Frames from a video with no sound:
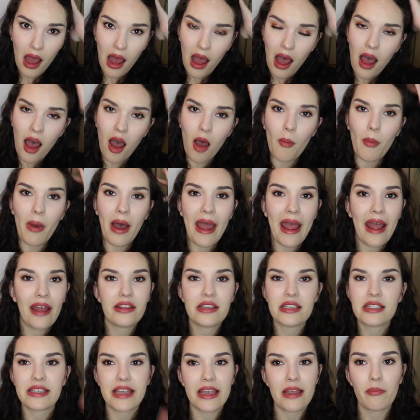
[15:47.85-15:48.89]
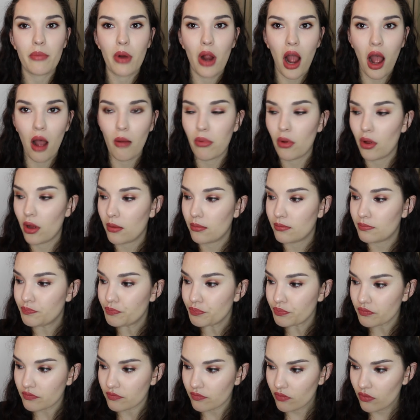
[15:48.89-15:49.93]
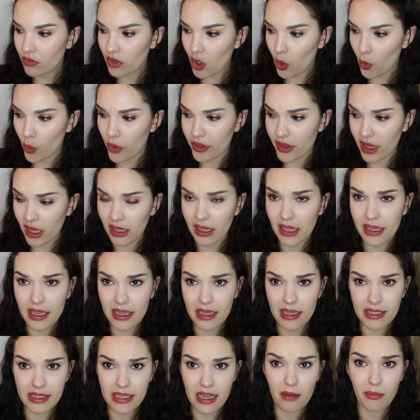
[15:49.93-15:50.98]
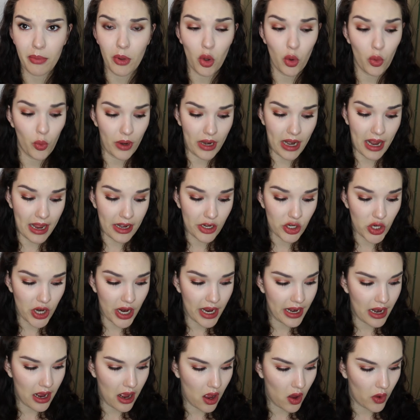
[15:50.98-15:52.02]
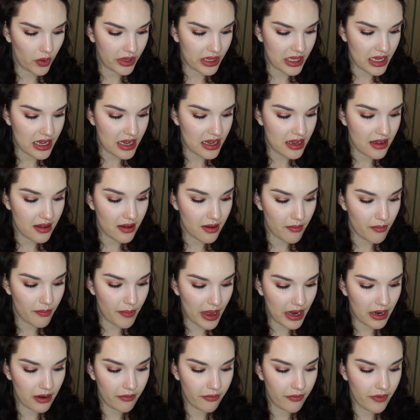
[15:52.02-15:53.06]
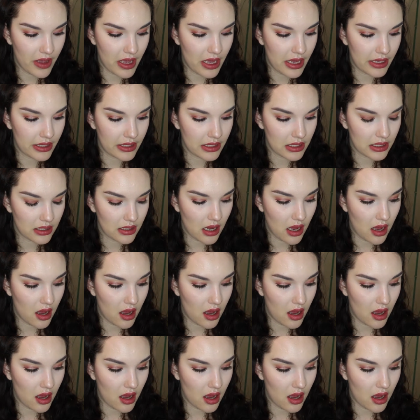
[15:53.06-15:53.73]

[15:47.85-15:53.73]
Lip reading: I had the same problem with not liking a sample when I tried out the Benefit